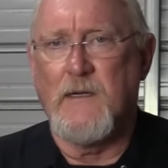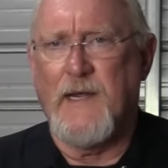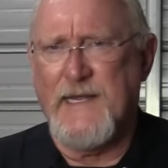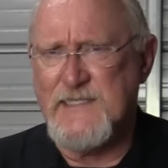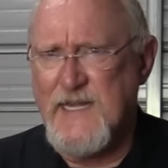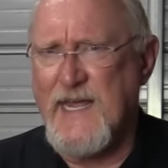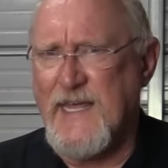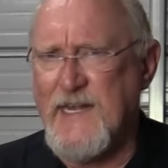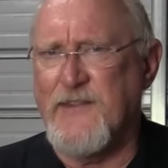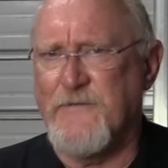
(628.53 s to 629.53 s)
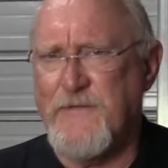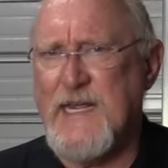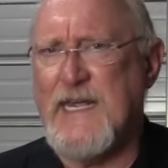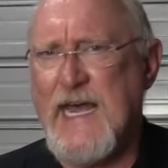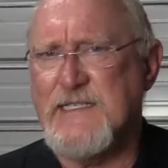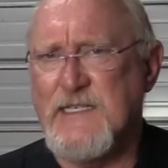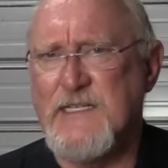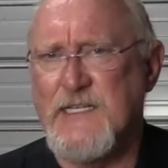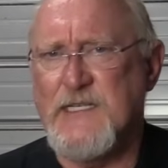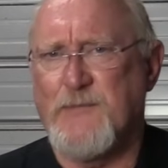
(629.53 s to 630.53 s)
it's not getting the feed gases
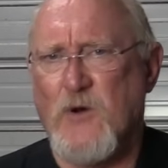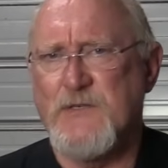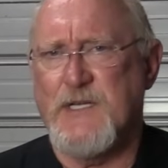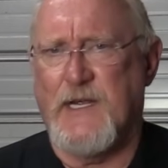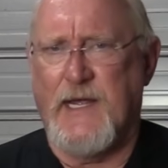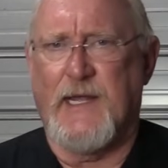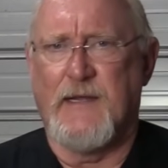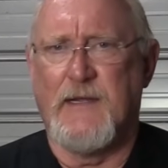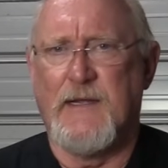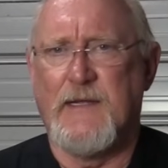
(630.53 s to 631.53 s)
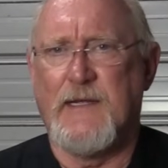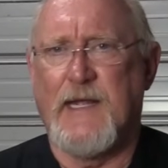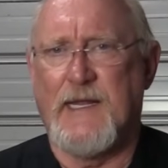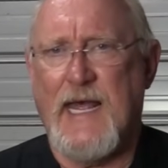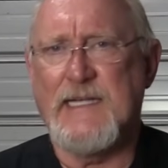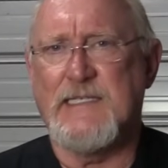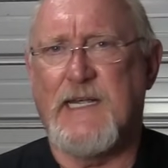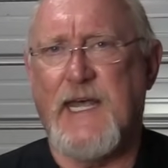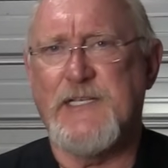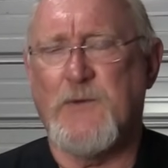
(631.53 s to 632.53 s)
it's supposed to get. And that's the
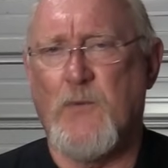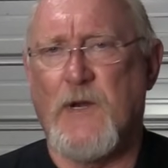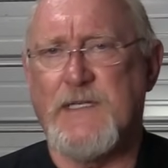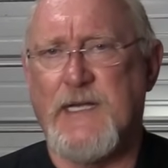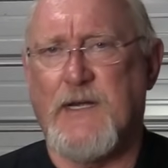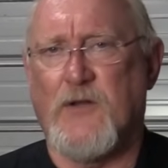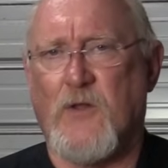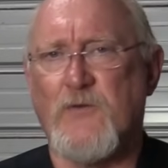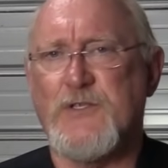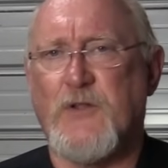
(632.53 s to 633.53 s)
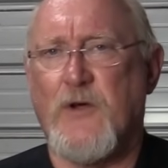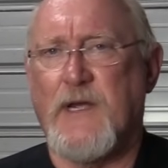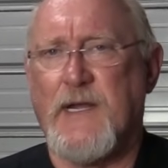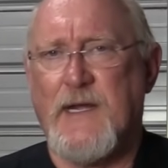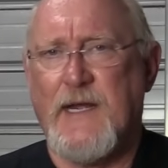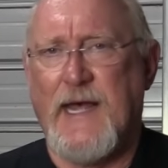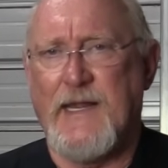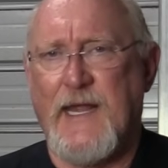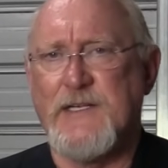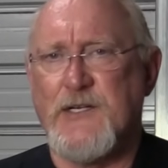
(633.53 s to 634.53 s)
case we want to take a close look at
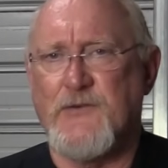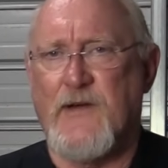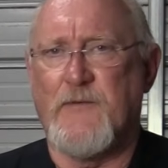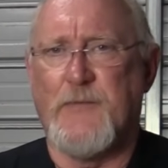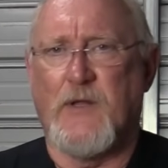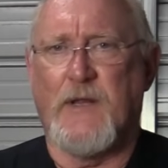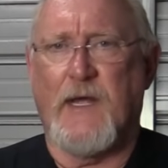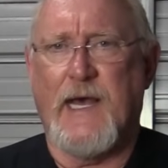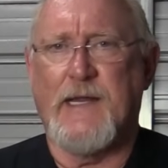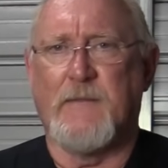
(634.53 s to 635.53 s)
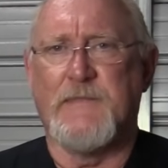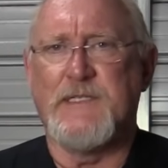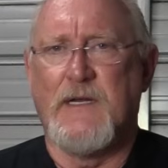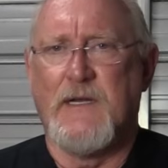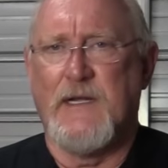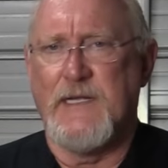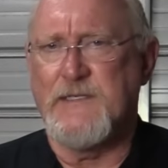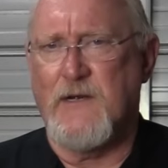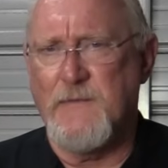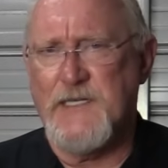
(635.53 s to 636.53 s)
engine drivability items. Is
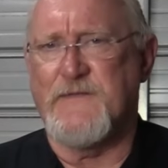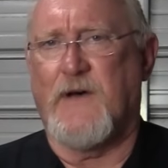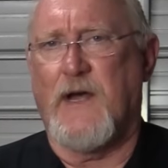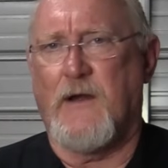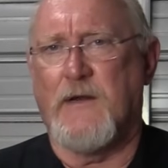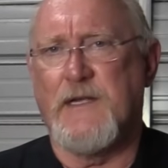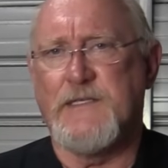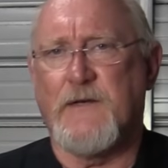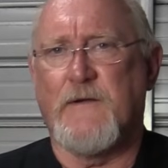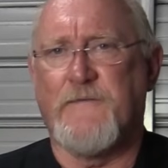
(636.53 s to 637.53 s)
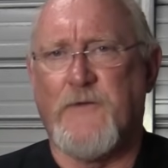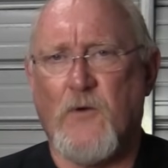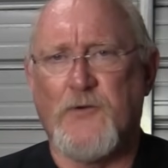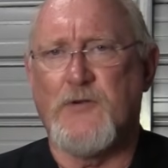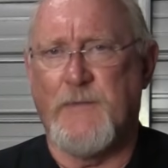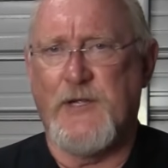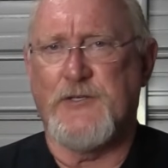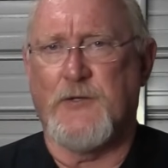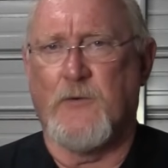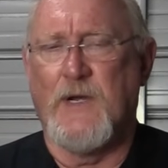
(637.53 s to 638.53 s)
there a misfire? Is there a fuel trim
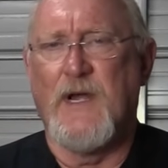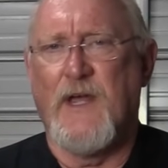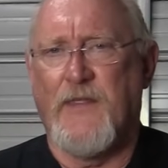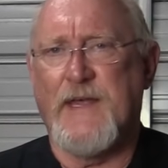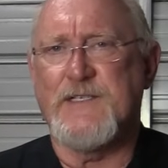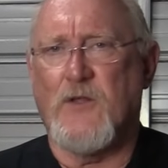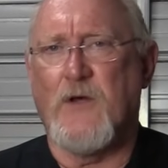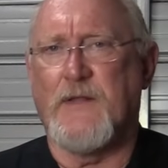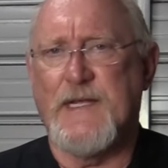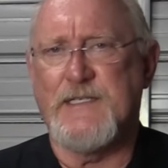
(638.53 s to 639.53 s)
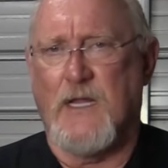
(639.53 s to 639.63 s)
issue? Things along these